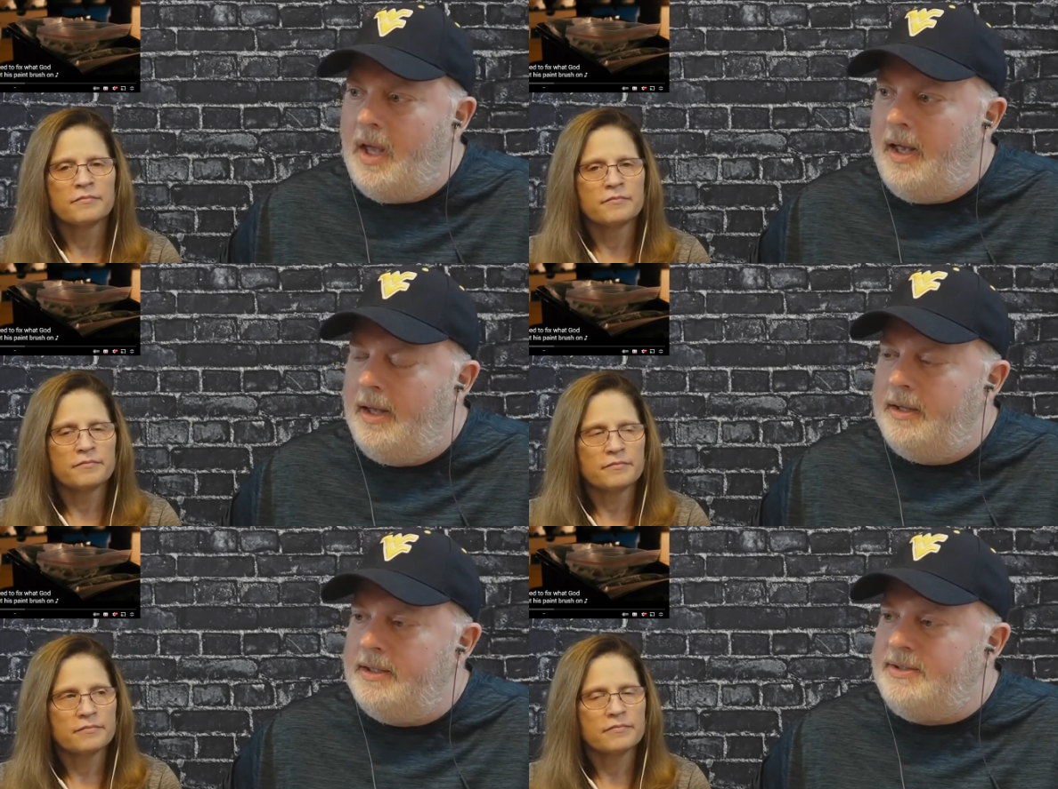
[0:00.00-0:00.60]

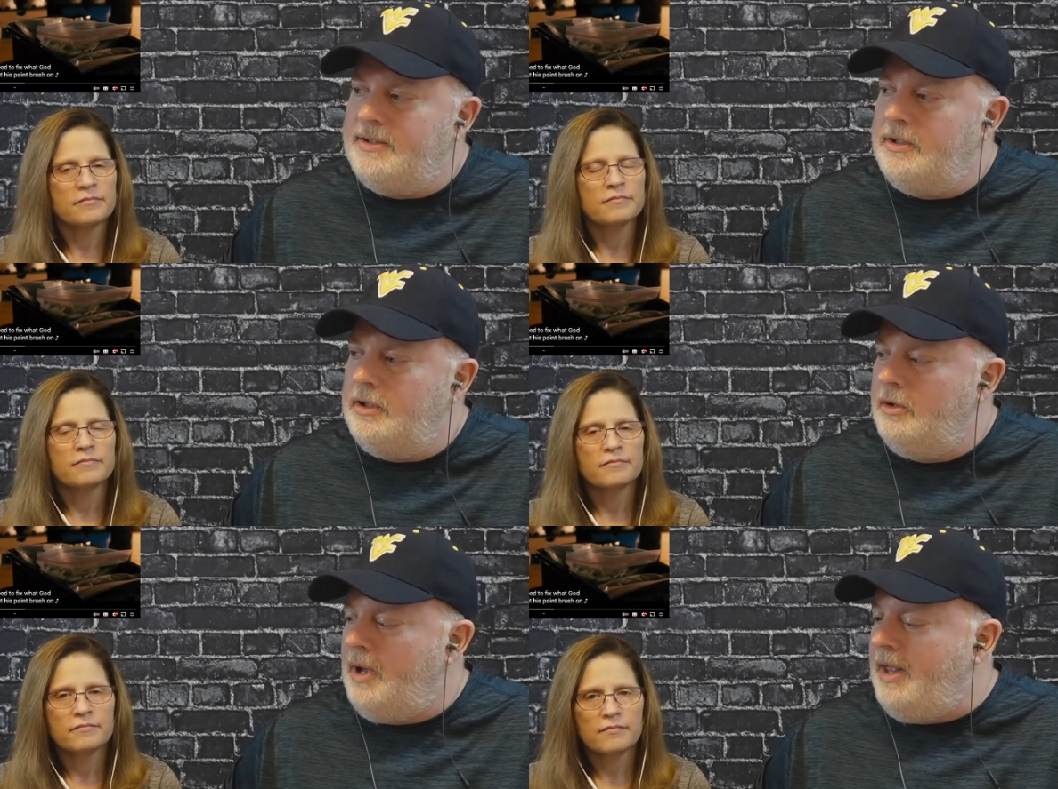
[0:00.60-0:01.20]
Speaker 1: Uh, it's,
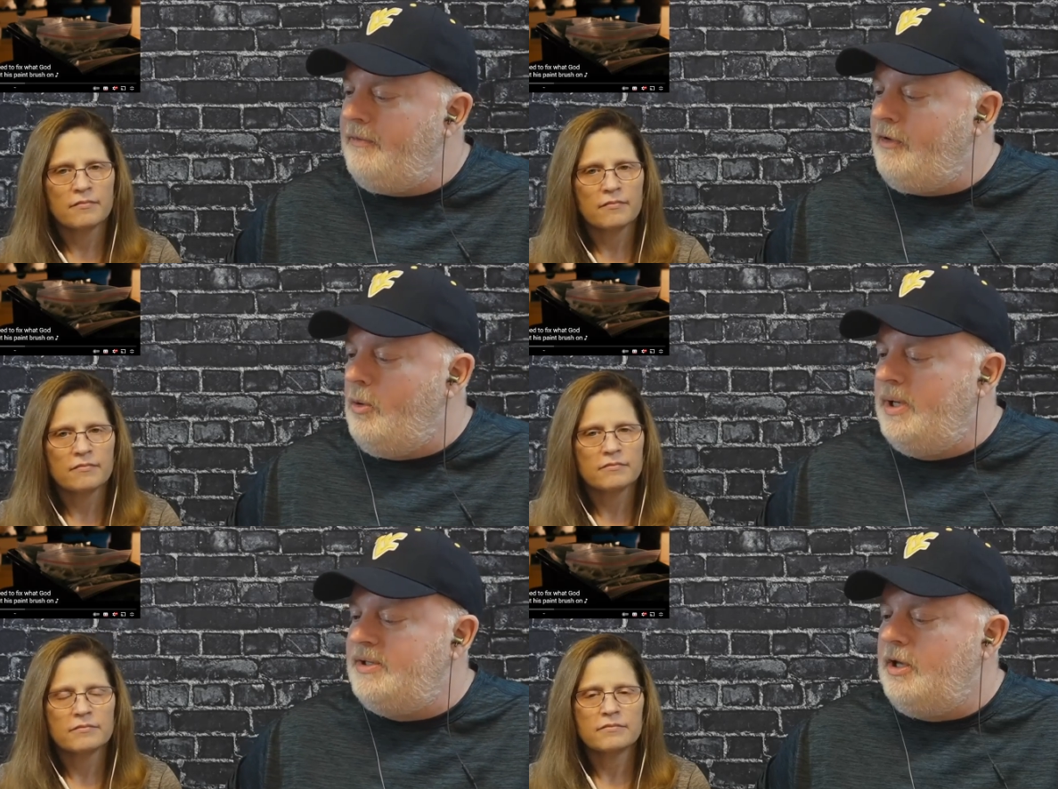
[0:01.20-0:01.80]
you know, I've
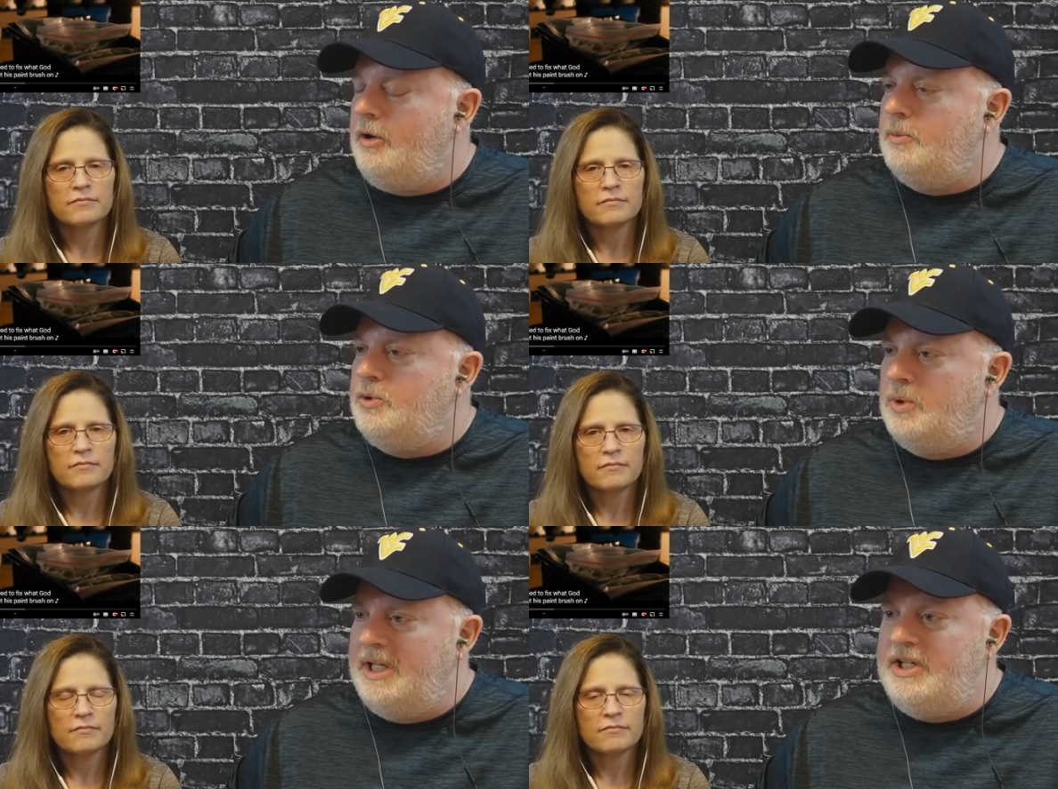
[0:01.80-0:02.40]
always thought it
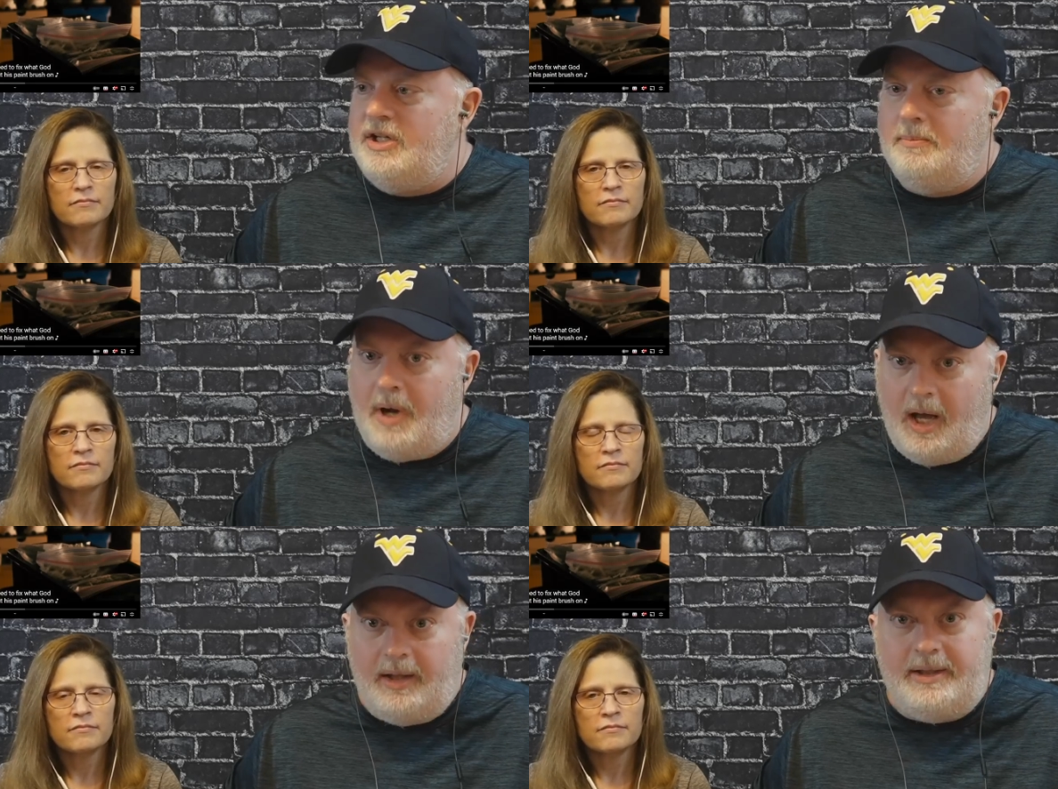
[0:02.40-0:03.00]
was religion and
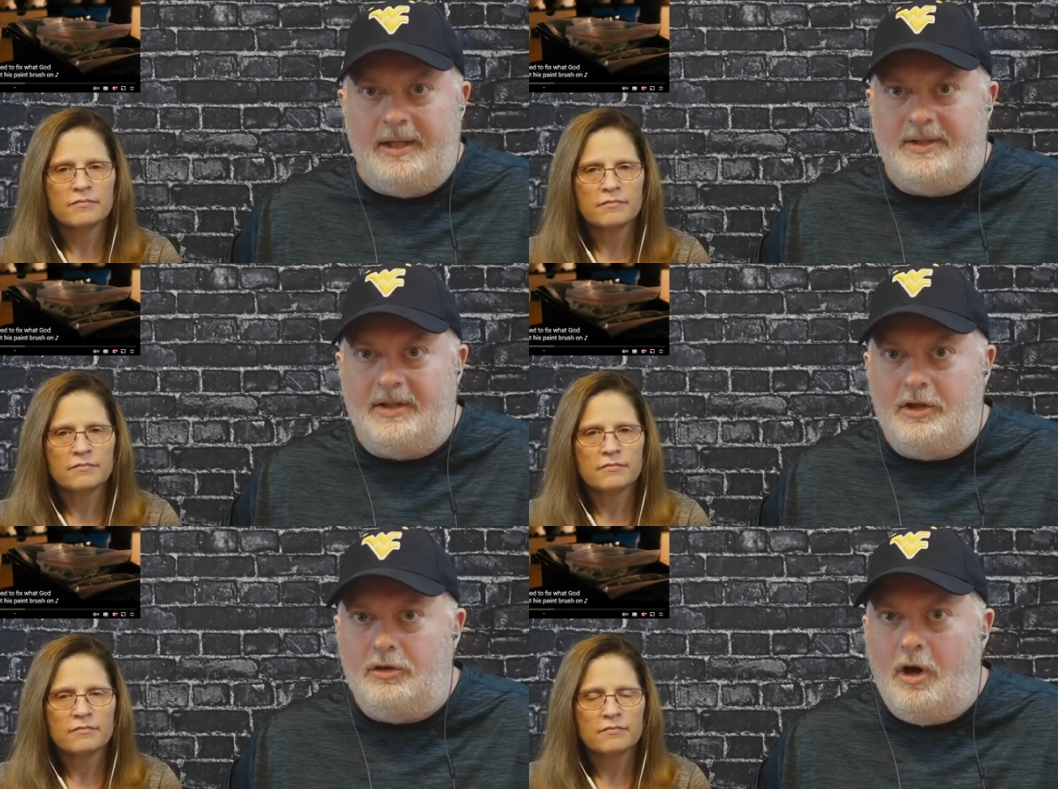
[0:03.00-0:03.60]
politics
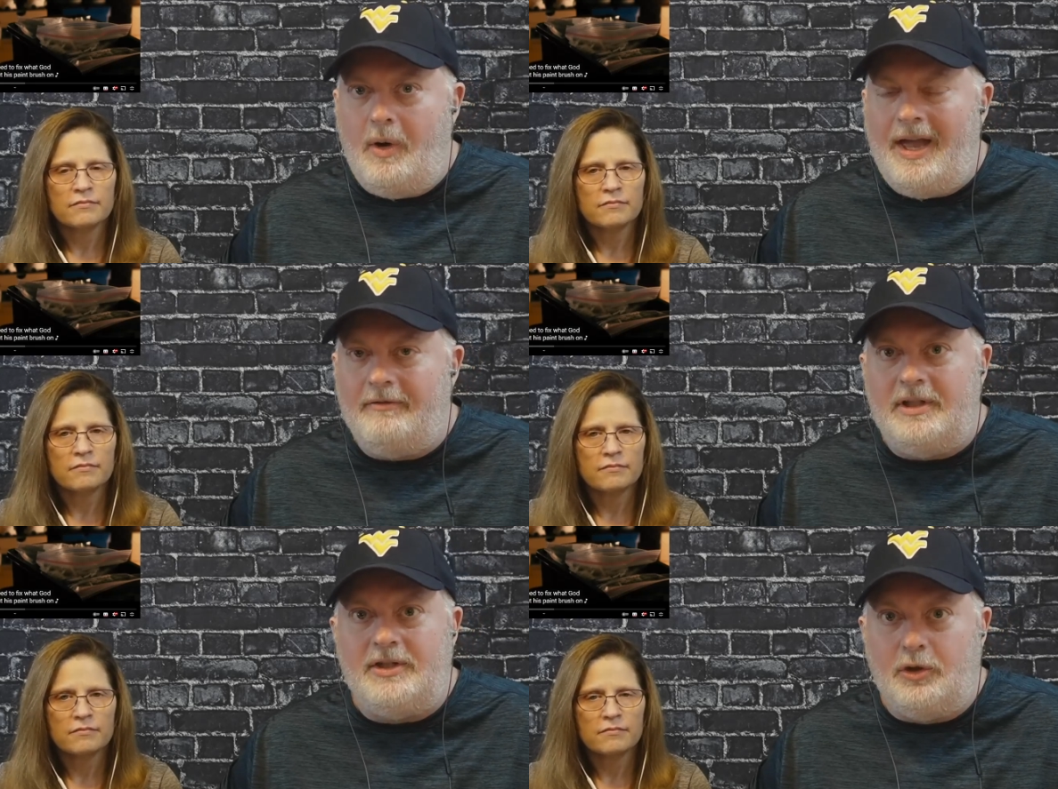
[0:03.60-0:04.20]
that you don't
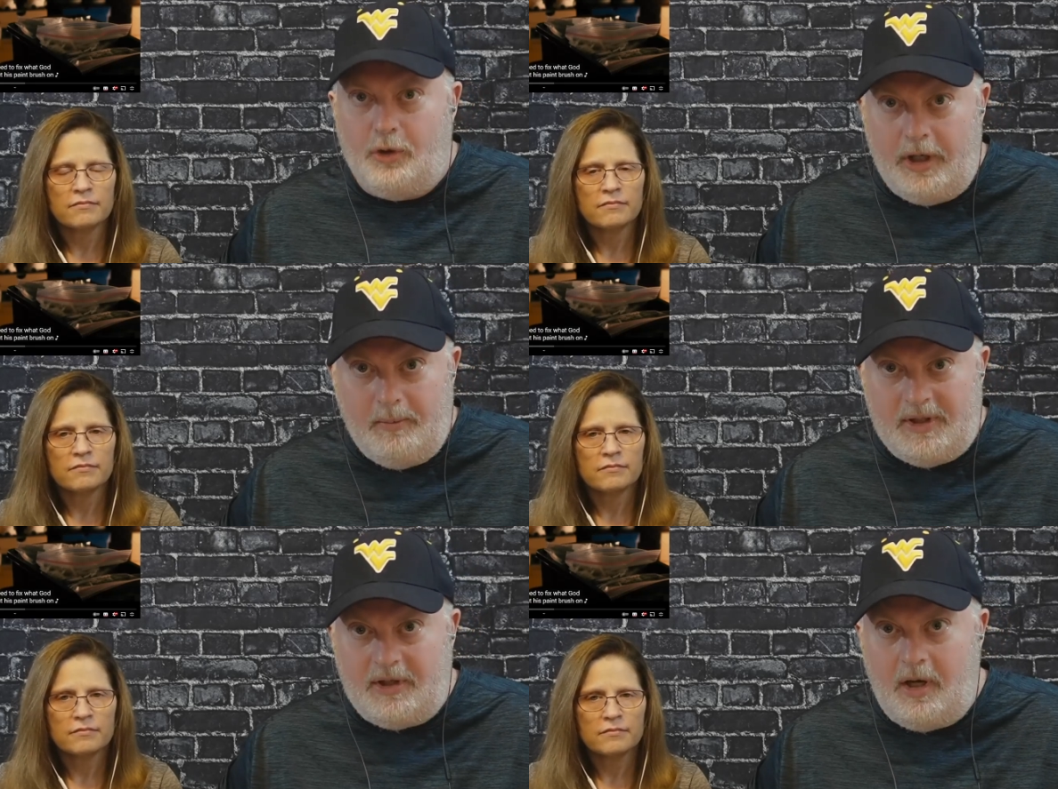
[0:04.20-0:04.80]
have
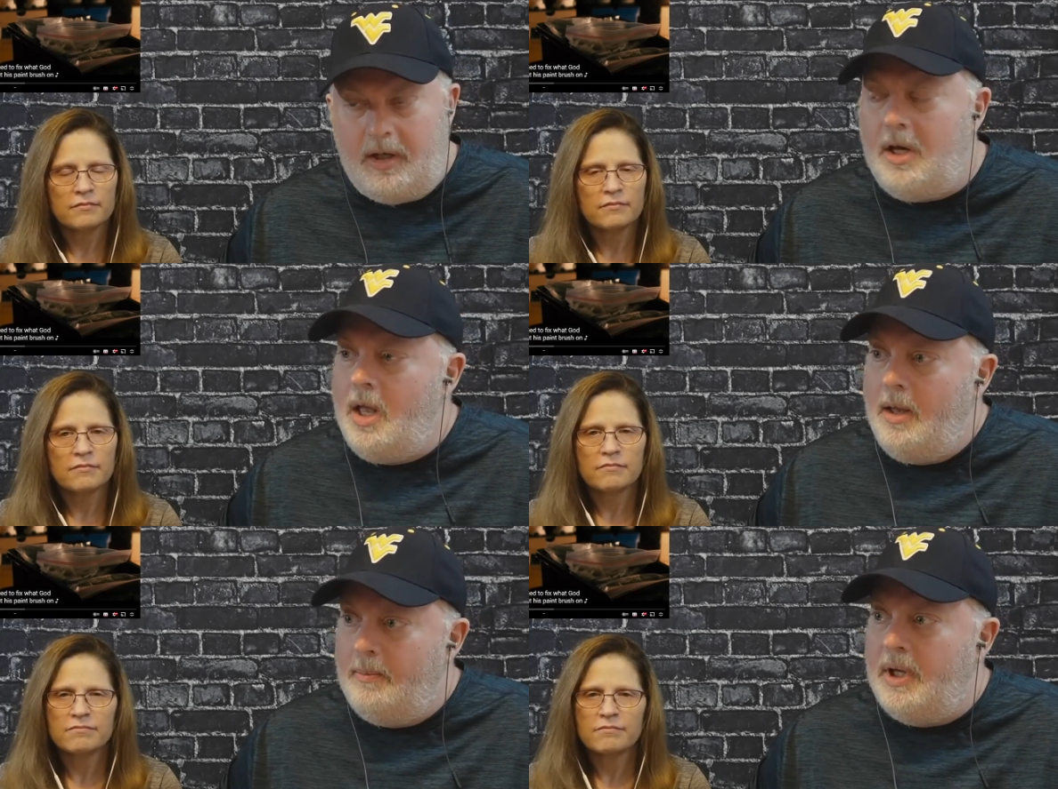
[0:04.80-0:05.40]
disagreements on.
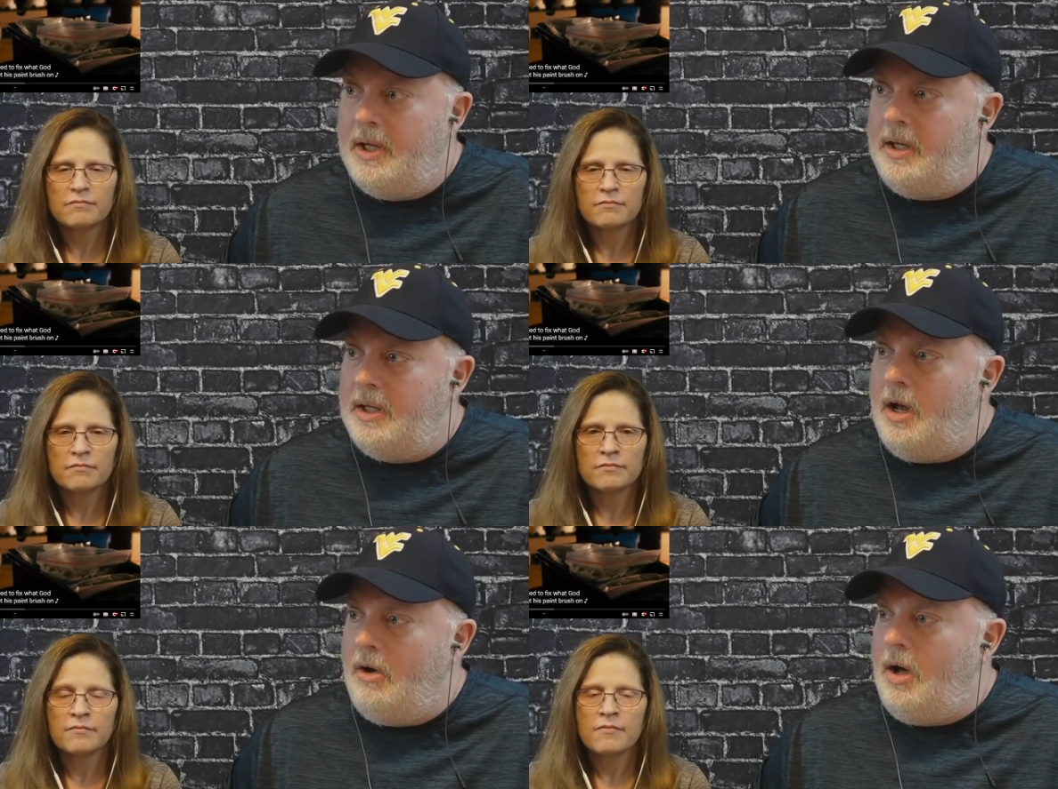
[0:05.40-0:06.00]
But
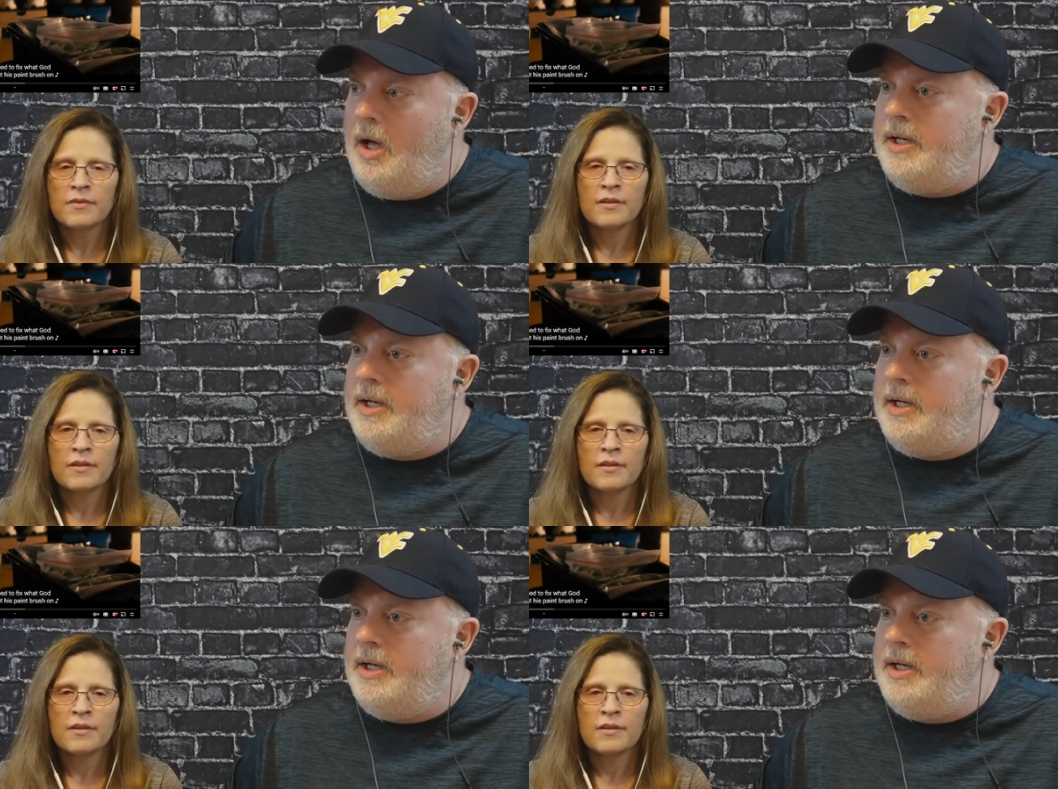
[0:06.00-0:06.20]
in all